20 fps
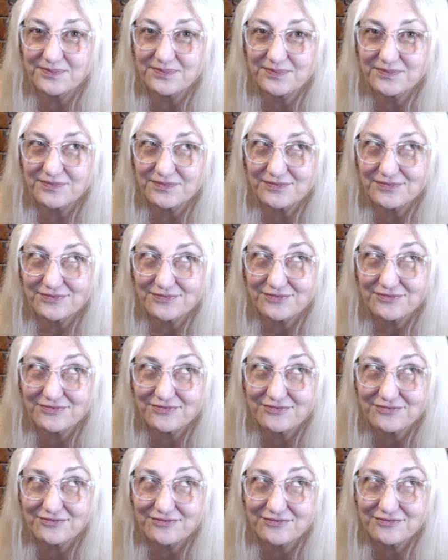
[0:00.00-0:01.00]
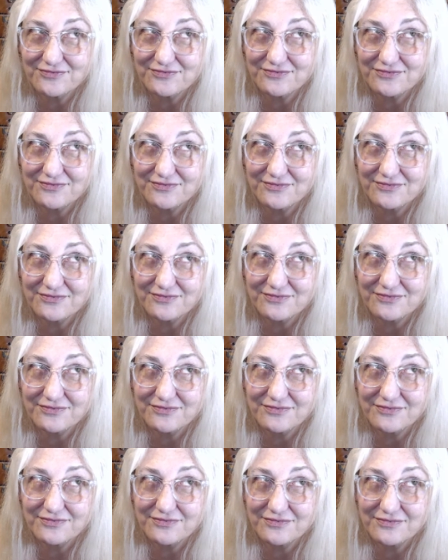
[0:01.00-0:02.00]

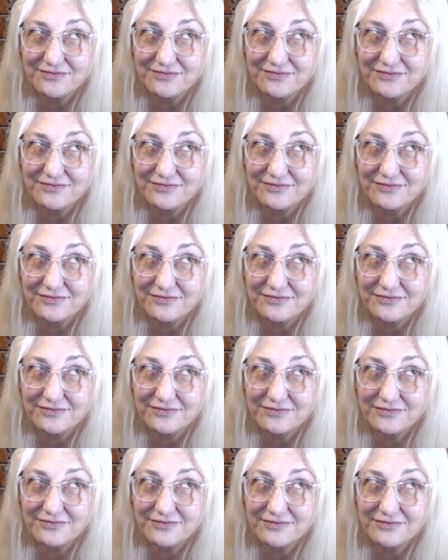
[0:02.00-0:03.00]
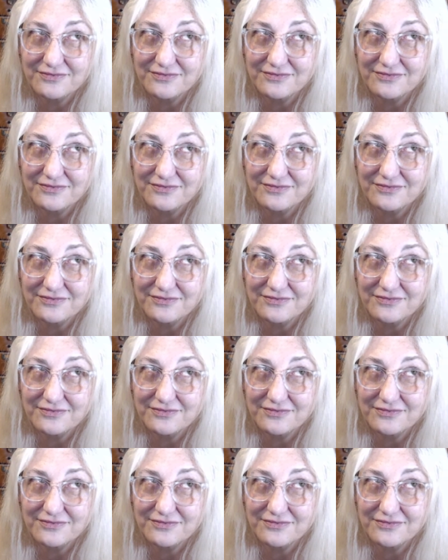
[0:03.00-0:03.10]
(no one is talking)